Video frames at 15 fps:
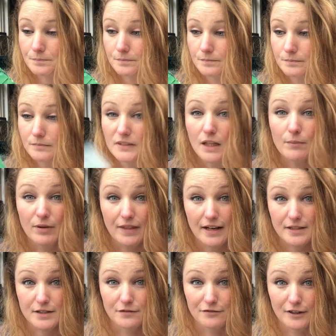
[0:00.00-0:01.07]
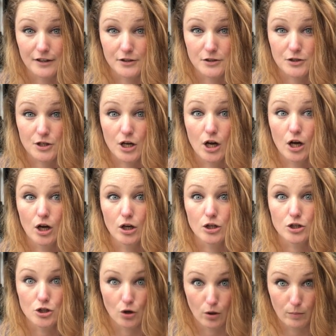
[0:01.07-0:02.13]
but that's the first
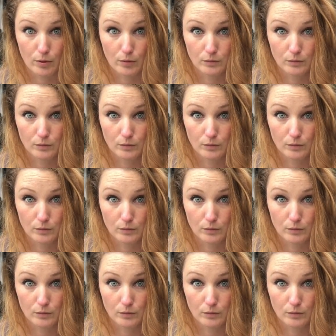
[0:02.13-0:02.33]
job.